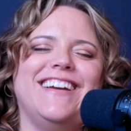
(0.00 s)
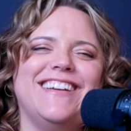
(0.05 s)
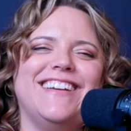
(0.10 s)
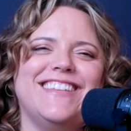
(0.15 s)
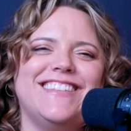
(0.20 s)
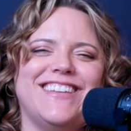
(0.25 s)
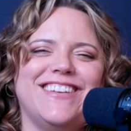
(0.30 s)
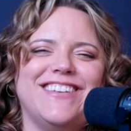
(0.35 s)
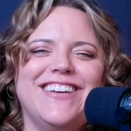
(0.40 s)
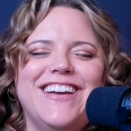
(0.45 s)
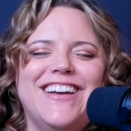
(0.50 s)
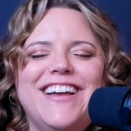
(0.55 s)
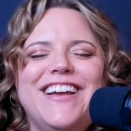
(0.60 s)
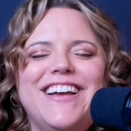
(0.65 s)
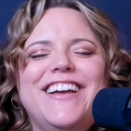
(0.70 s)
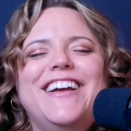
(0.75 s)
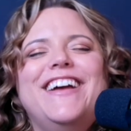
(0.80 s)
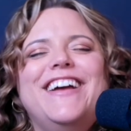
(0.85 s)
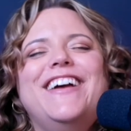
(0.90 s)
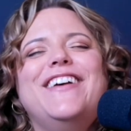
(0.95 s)
So
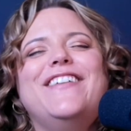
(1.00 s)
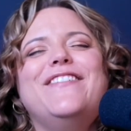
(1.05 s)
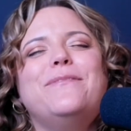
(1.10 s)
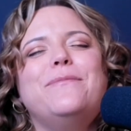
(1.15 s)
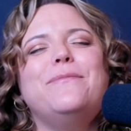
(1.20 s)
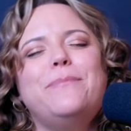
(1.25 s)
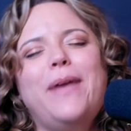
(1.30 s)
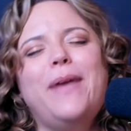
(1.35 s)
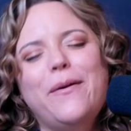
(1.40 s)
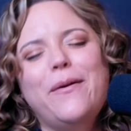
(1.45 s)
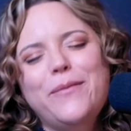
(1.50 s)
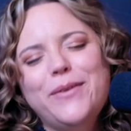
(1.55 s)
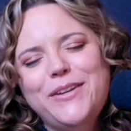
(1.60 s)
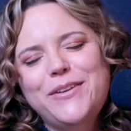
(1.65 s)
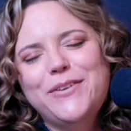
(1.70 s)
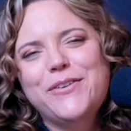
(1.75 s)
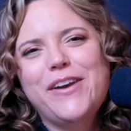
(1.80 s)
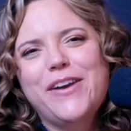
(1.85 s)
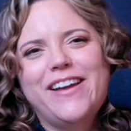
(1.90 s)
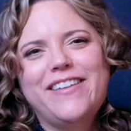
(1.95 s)
Matt, what do
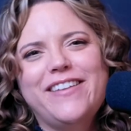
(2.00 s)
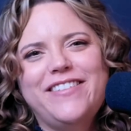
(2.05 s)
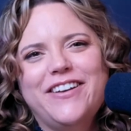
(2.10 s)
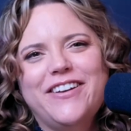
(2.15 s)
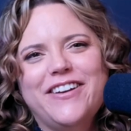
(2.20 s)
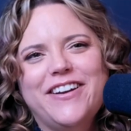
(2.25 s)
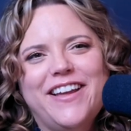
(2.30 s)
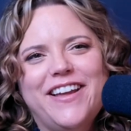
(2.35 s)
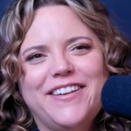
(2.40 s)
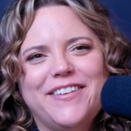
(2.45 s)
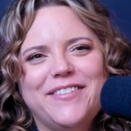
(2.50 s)
you create on the internet?